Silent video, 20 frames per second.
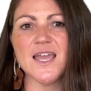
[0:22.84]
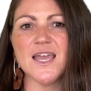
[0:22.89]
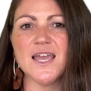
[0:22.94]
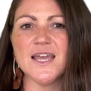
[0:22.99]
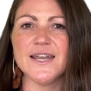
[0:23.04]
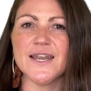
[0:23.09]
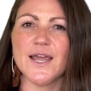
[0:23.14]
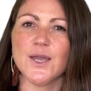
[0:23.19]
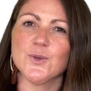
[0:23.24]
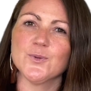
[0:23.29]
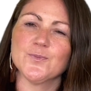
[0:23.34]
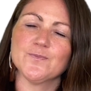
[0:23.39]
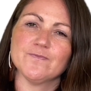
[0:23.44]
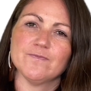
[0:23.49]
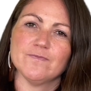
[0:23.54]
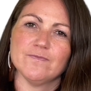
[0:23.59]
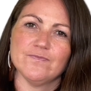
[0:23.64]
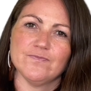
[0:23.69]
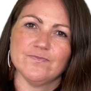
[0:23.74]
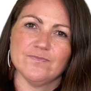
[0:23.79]
Now,
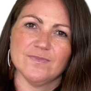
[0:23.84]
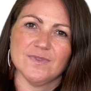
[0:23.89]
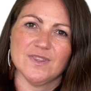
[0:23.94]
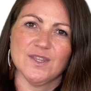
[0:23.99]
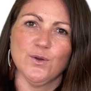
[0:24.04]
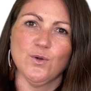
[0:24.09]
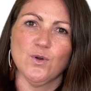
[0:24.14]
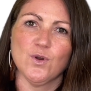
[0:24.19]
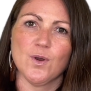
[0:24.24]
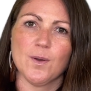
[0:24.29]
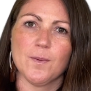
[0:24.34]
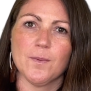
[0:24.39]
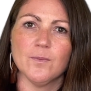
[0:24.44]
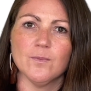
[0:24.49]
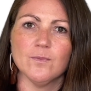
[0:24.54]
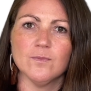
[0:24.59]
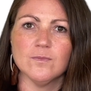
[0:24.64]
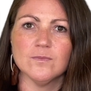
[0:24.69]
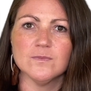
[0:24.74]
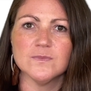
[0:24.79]
there are
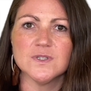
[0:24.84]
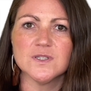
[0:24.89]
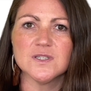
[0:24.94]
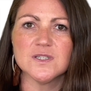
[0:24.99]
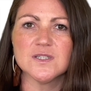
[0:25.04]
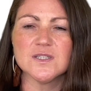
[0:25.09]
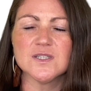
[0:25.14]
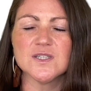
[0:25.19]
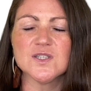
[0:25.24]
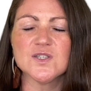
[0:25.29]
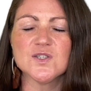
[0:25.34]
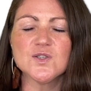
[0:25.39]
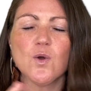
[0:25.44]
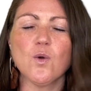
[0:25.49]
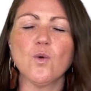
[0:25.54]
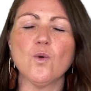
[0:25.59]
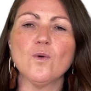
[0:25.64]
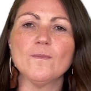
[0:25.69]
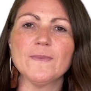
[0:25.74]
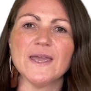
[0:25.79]

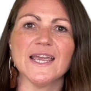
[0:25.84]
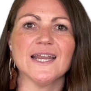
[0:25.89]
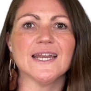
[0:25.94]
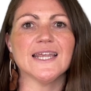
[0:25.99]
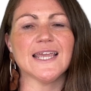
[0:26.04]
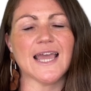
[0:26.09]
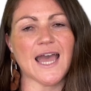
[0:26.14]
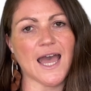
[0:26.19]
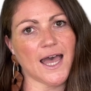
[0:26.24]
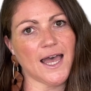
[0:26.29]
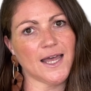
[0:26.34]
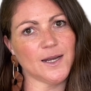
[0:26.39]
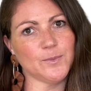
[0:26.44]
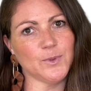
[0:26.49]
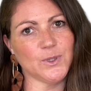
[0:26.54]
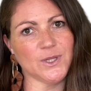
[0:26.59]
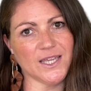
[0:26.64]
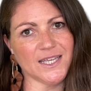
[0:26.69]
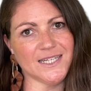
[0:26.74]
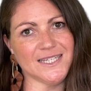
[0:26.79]
so many
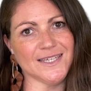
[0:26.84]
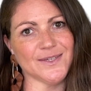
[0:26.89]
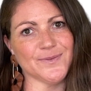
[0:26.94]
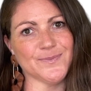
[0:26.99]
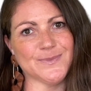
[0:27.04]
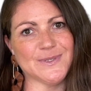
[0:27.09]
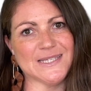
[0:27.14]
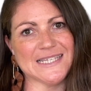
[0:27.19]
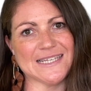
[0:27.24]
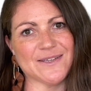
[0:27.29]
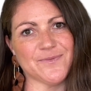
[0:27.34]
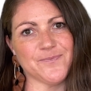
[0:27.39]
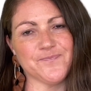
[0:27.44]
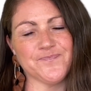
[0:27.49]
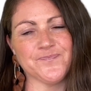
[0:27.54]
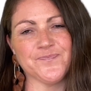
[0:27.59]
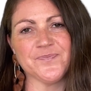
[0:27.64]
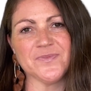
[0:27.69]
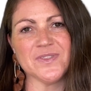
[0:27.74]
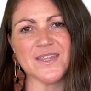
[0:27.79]
animal idioms
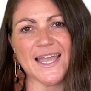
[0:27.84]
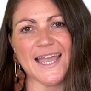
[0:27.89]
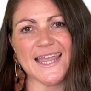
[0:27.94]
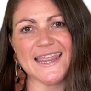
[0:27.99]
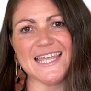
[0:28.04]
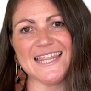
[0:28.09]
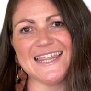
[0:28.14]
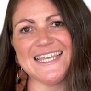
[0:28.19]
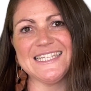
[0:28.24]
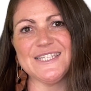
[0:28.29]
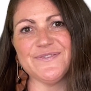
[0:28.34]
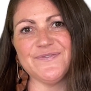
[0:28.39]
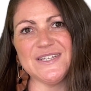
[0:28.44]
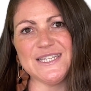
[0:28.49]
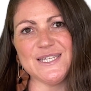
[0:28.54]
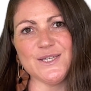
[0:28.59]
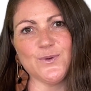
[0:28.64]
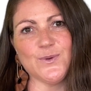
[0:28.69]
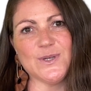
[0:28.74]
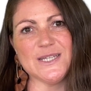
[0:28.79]
that this
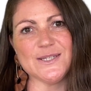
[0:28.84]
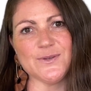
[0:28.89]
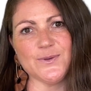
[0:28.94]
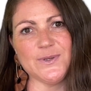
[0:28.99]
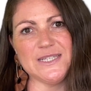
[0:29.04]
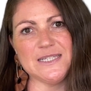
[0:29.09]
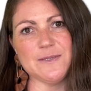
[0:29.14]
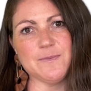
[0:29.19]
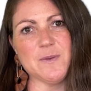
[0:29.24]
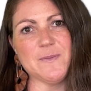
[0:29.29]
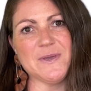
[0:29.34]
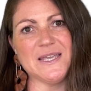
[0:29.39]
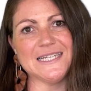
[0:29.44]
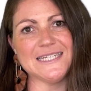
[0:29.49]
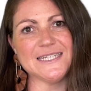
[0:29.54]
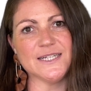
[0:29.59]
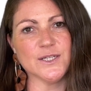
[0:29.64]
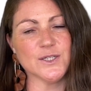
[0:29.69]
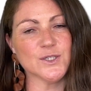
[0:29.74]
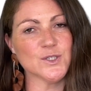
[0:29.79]
video is going to be made
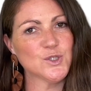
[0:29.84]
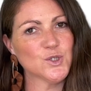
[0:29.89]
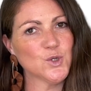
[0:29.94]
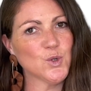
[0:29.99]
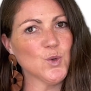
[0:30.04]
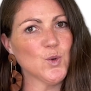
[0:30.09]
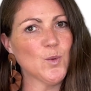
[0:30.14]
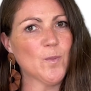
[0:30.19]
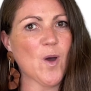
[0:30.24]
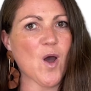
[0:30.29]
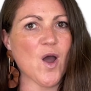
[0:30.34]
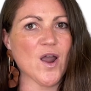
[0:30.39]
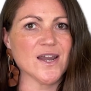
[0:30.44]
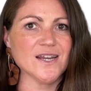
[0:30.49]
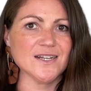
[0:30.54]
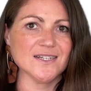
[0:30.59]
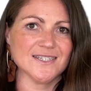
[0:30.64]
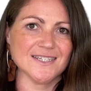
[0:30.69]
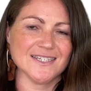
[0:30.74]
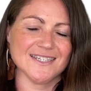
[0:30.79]
in two
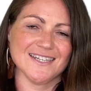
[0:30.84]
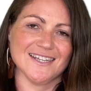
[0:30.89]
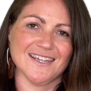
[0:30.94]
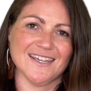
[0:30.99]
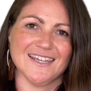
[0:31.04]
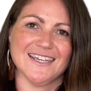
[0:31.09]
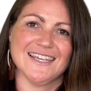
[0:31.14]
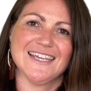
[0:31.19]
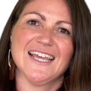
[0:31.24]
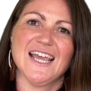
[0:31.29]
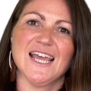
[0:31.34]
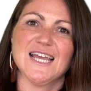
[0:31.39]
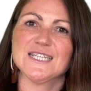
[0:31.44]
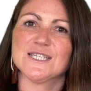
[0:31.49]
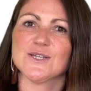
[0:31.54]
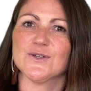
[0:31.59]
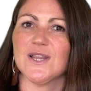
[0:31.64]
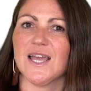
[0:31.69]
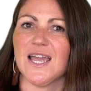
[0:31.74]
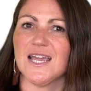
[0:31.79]
parts. So
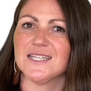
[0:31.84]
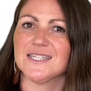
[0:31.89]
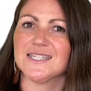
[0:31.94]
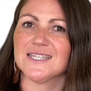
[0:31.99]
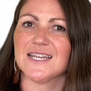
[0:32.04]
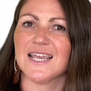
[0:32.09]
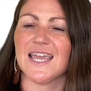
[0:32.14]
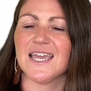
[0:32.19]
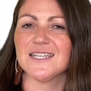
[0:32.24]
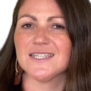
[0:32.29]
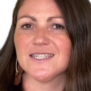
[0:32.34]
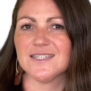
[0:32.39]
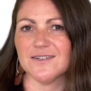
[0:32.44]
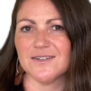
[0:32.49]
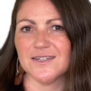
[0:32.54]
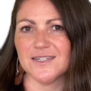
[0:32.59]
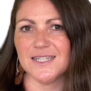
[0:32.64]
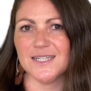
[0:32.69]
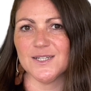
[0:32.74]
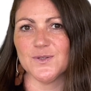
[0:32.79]
let's get
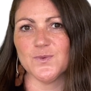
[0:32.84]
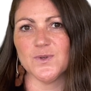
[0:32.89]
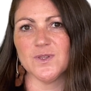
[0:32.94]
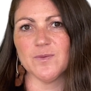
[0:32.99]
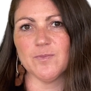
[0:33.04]
started with